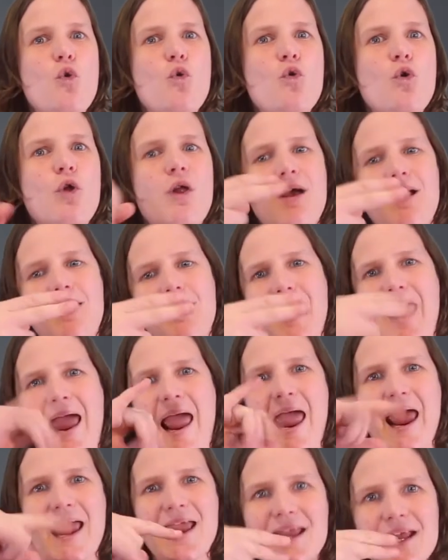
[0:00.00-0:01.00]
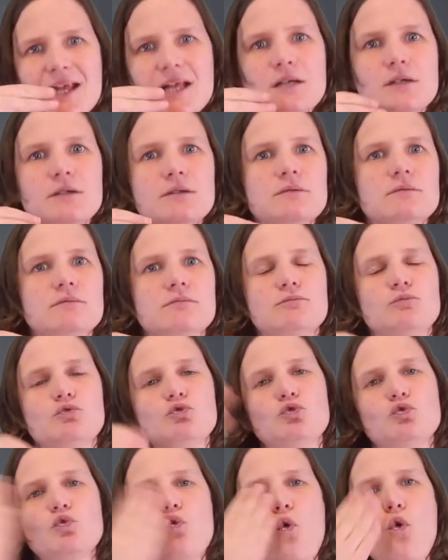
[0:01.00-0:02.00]
they, many of them went on to high
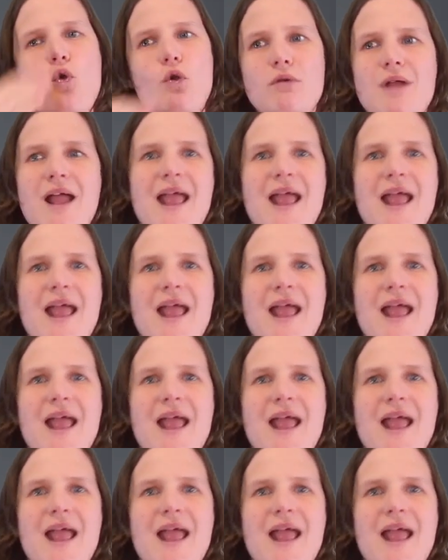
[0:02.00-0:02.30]
school.